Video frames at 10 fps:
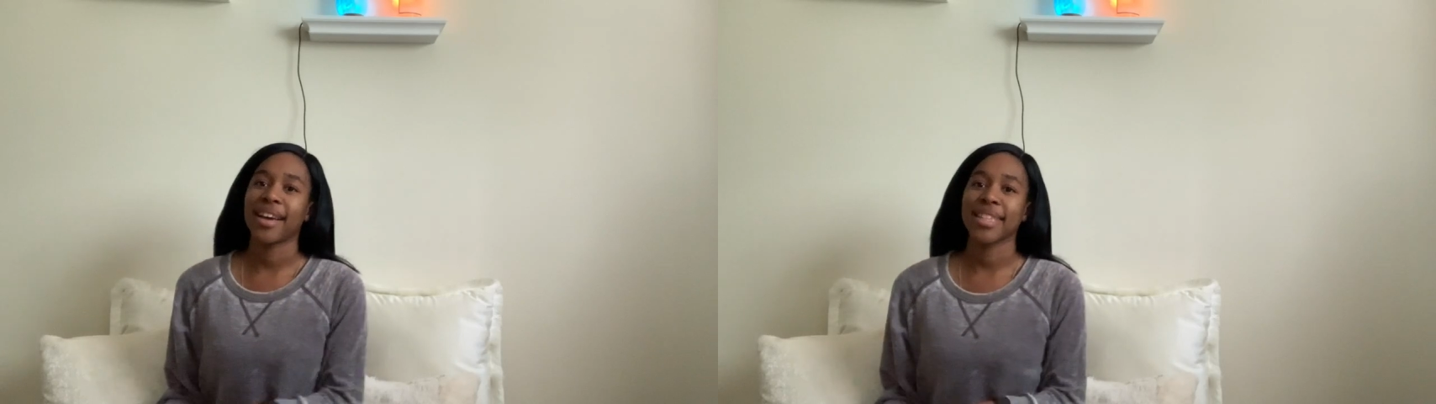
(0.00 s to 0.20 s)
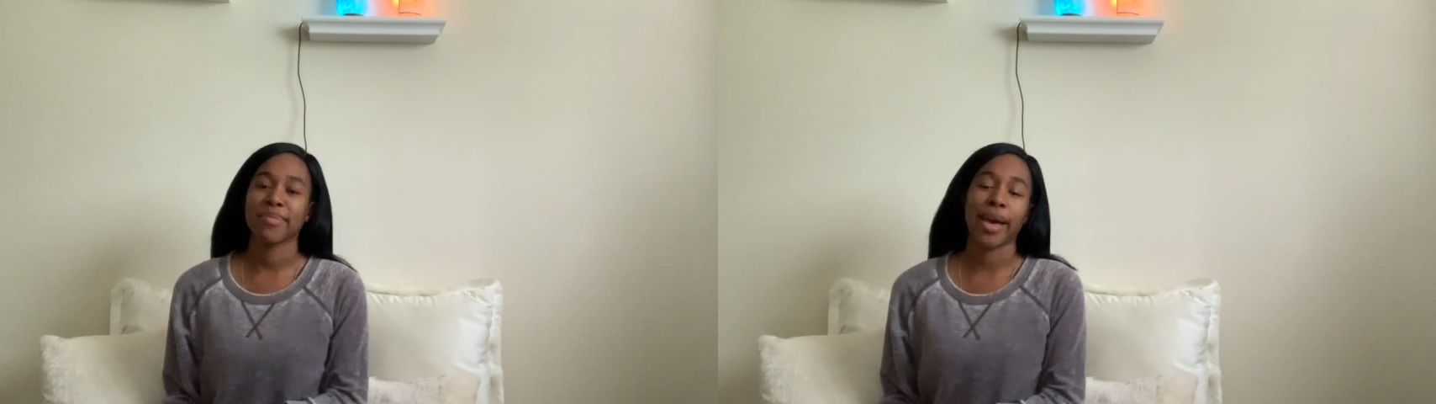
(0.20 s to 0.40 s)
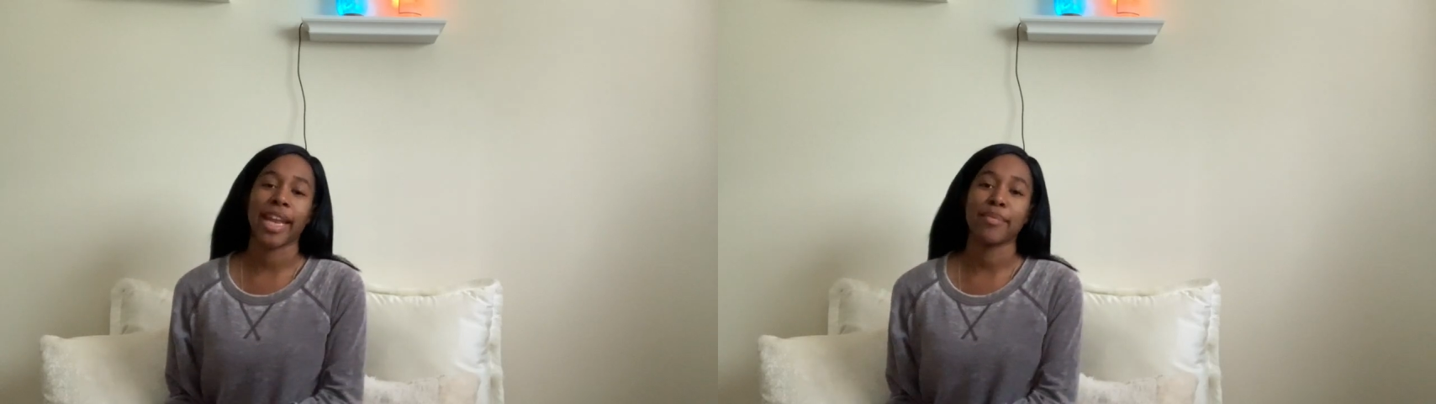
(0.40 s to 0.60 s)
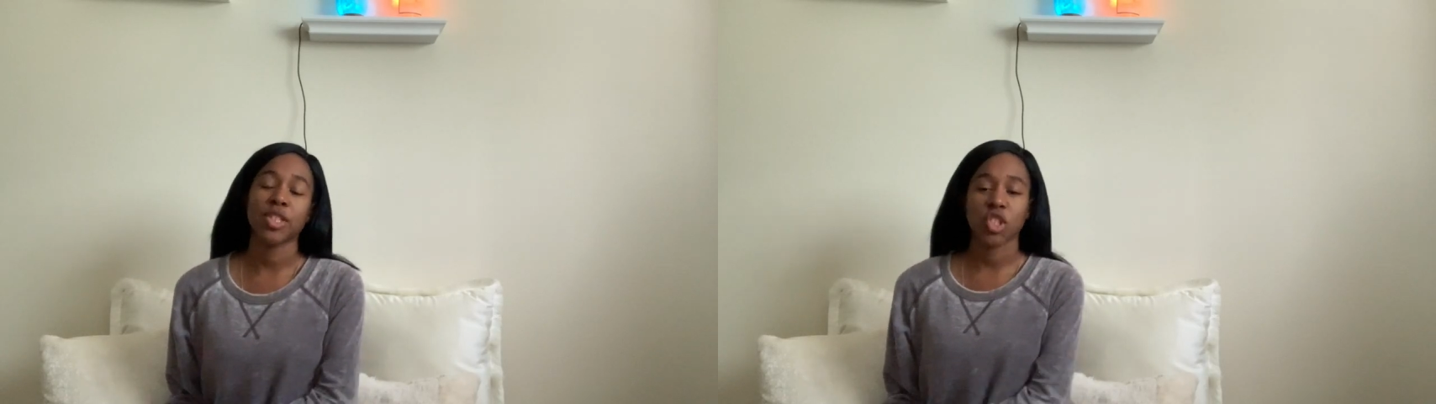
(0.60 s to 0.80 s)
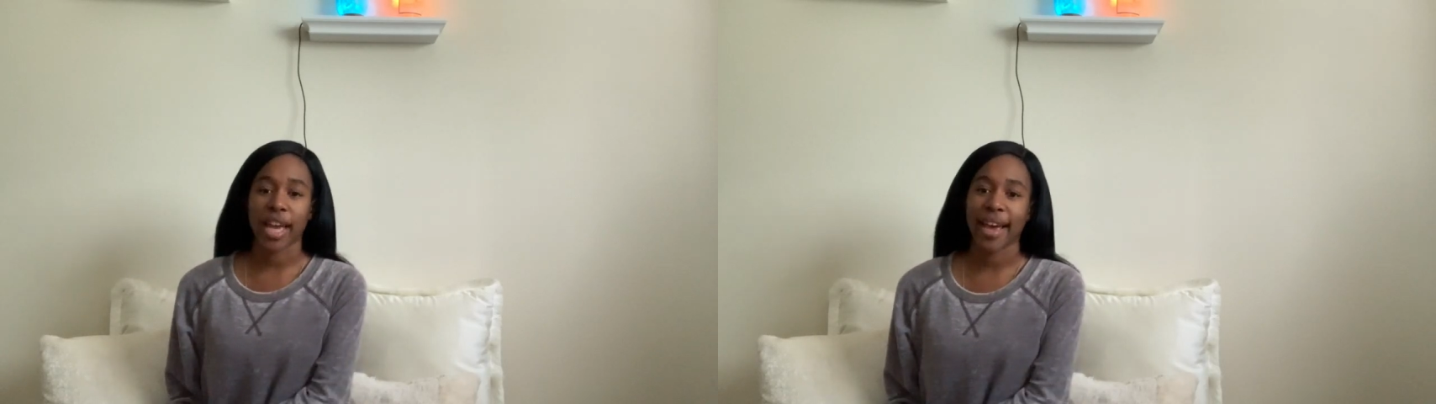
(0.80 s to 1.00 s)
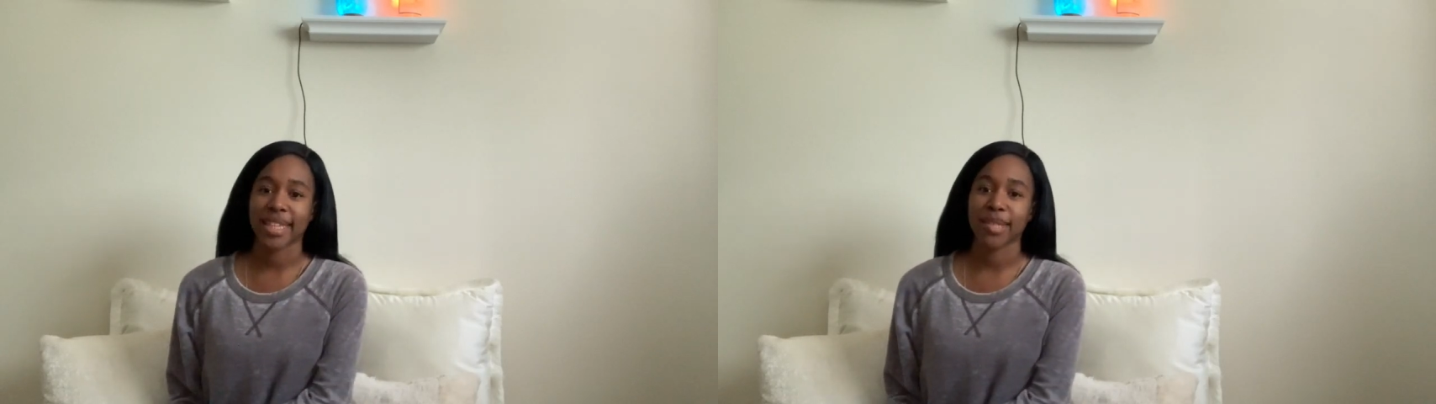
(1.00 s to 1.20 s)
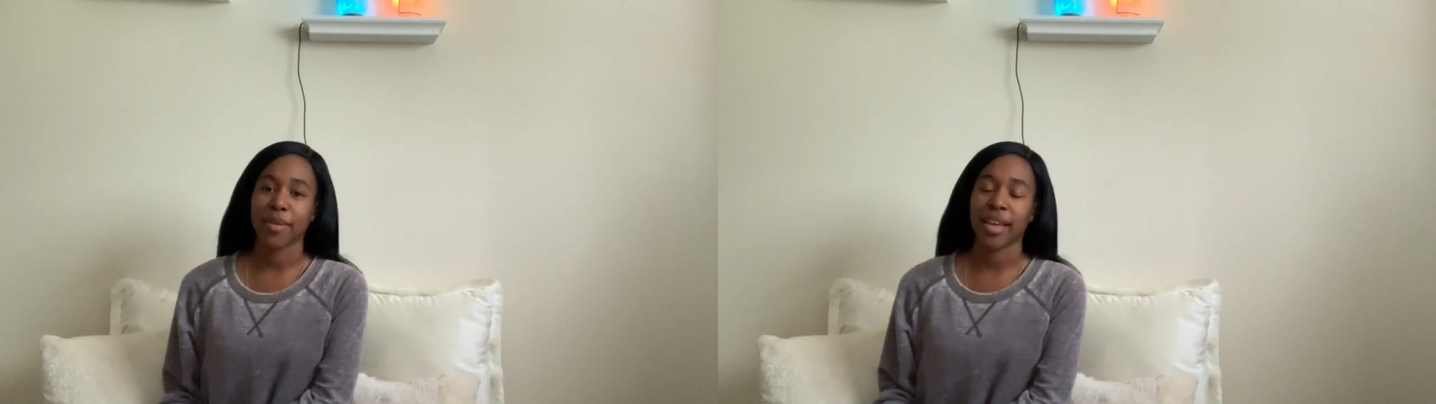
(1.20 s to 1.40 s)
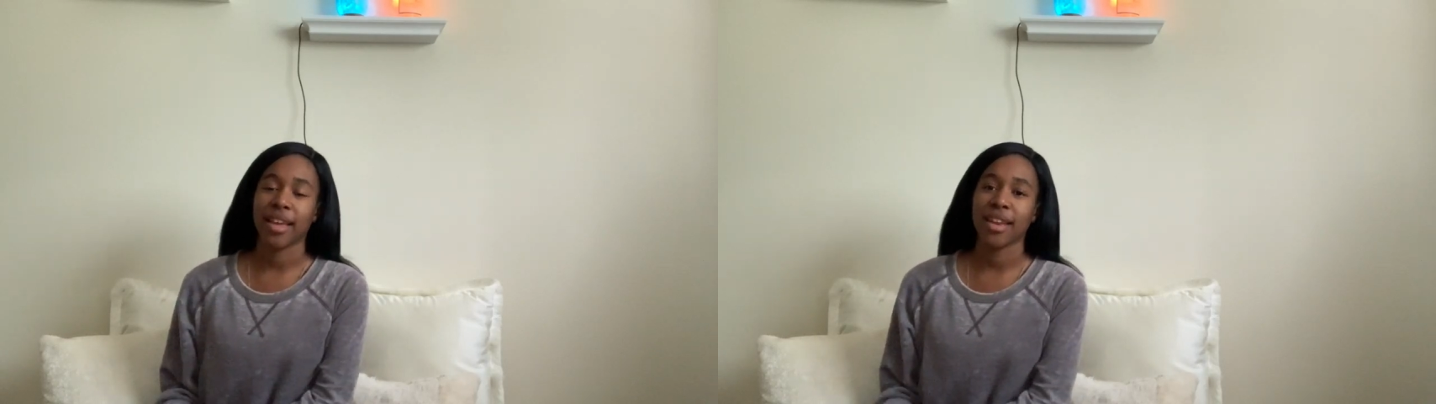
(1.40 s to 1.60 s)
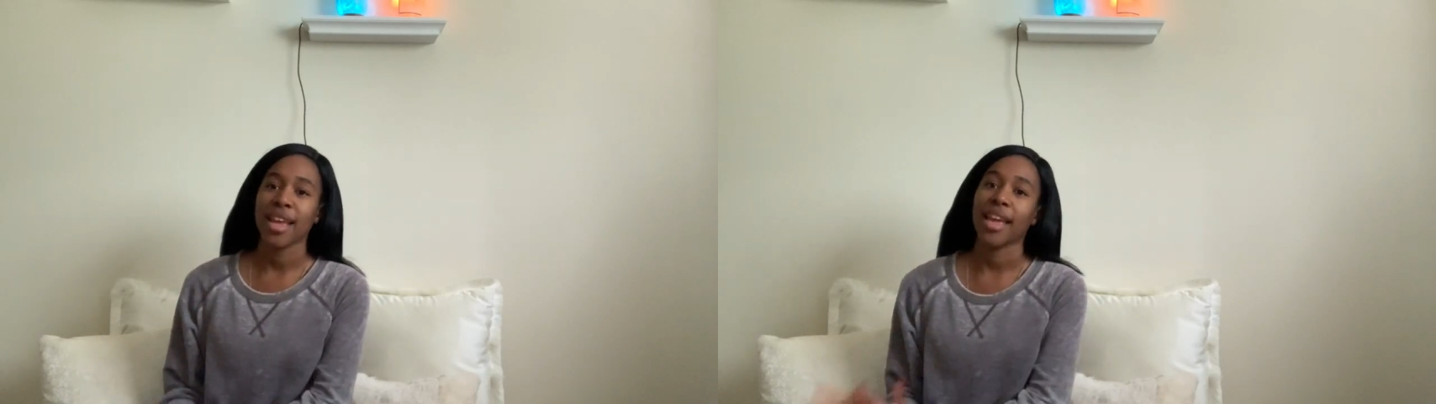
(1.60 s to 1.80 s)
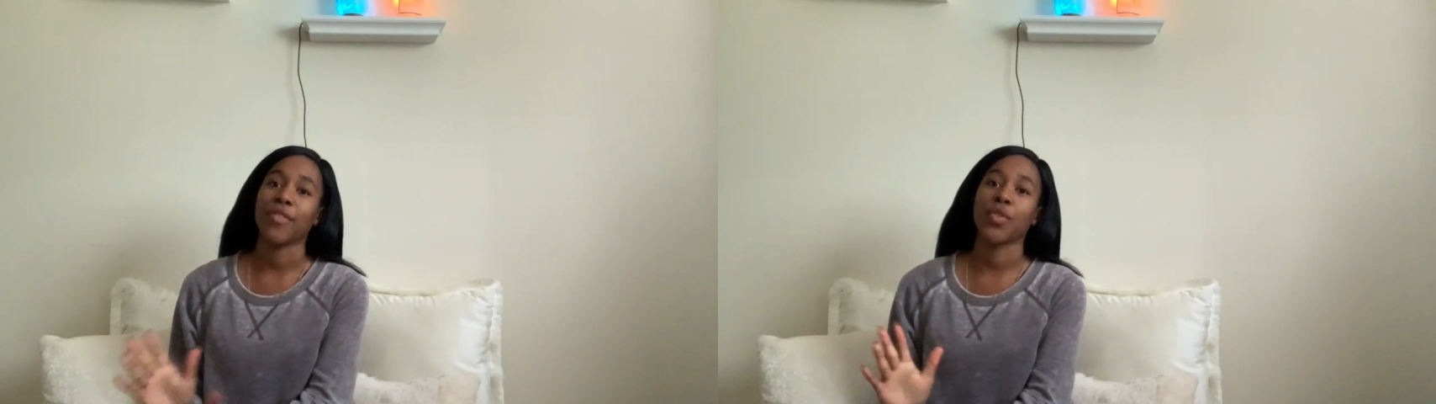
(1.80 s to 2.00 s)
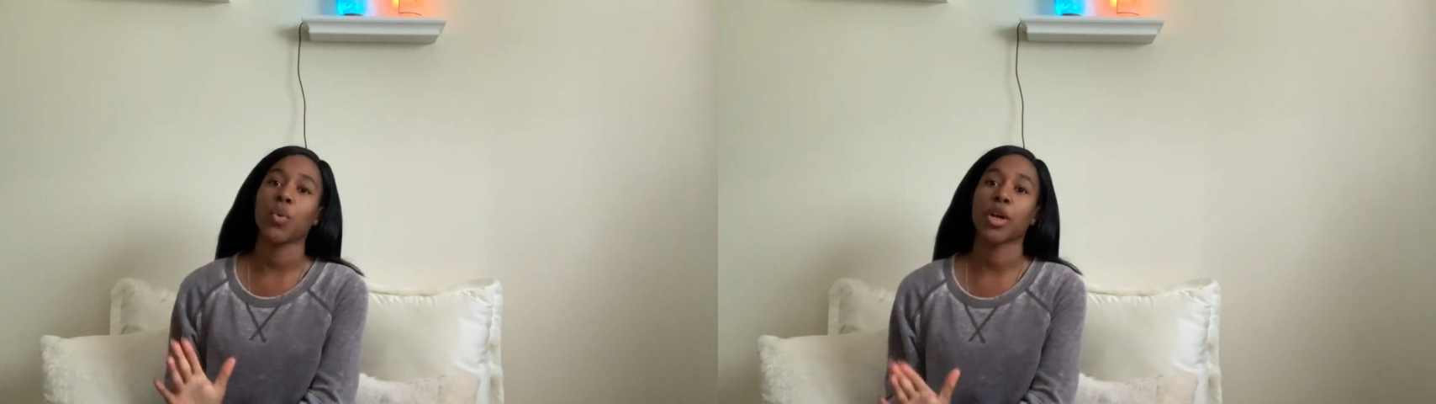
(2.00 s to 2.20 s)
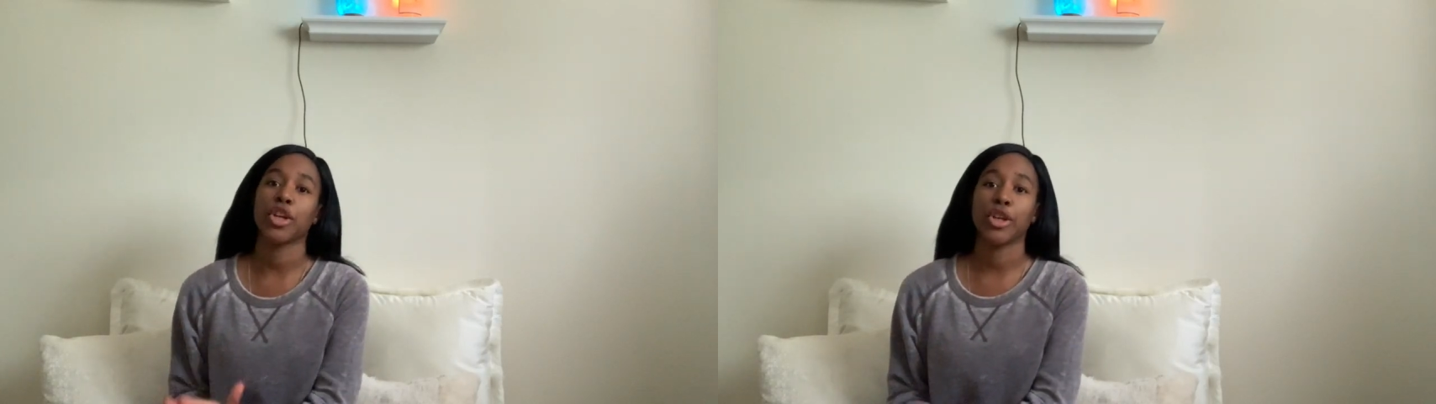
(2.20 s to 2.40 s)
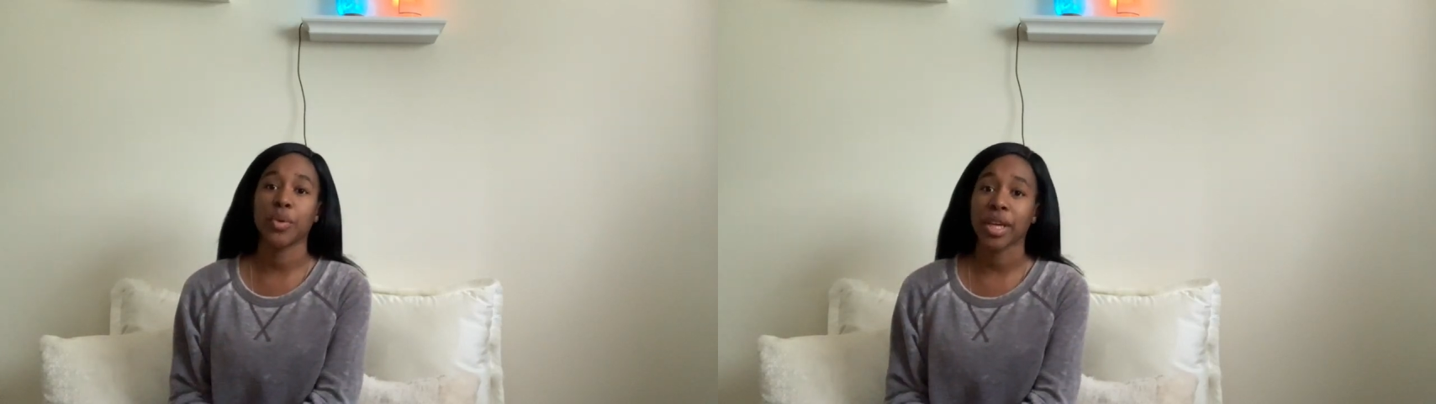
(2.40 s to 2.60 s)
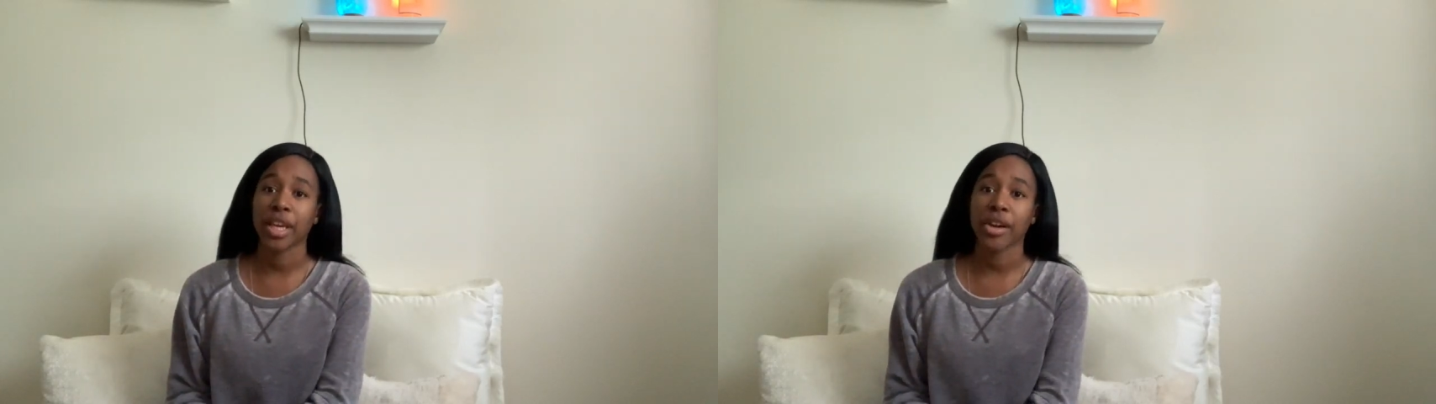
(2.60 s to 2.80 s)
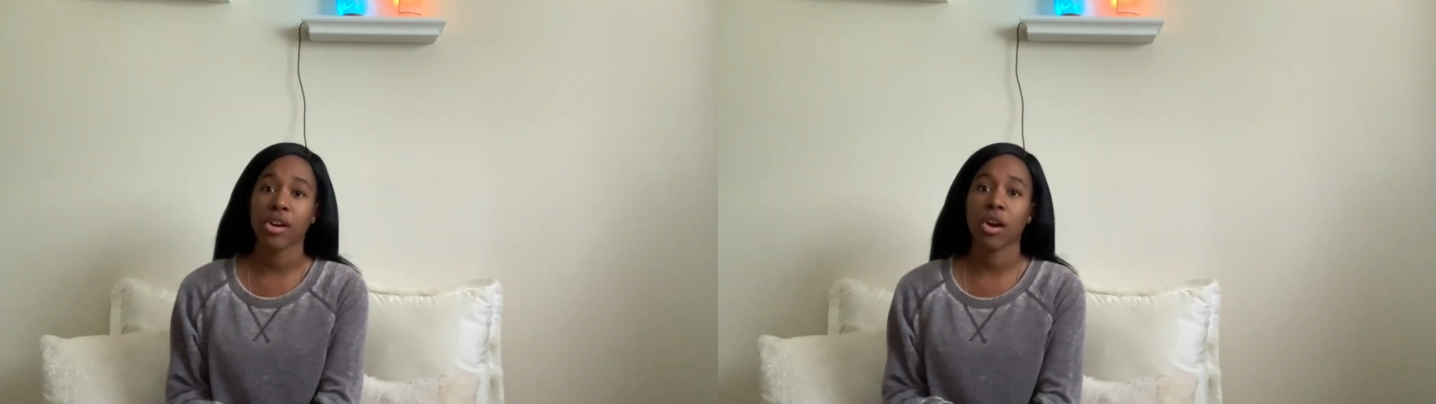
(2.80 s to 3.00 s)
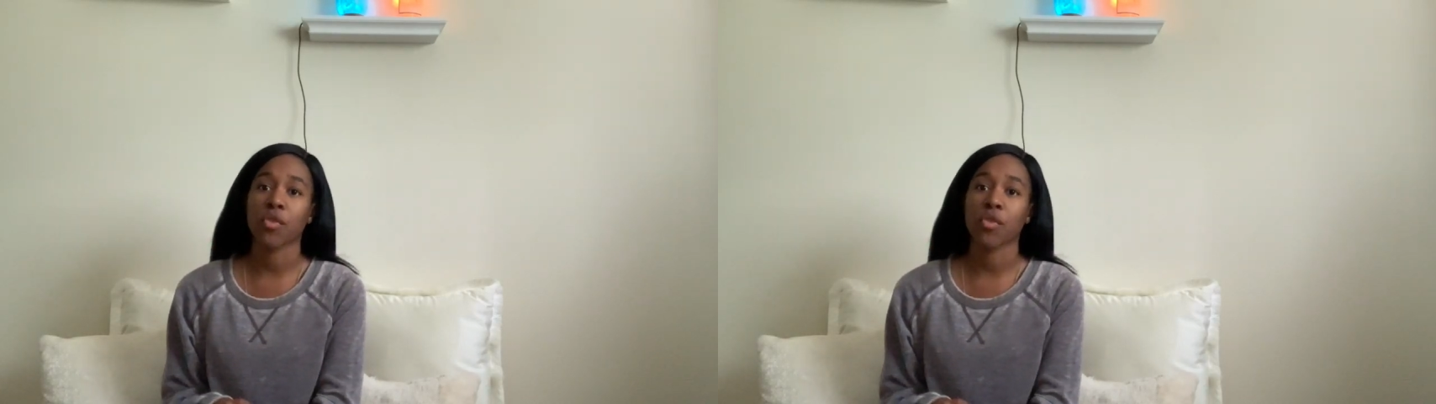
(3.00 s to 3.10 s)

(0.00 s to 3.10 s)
my name is Jasmine. If you are new here or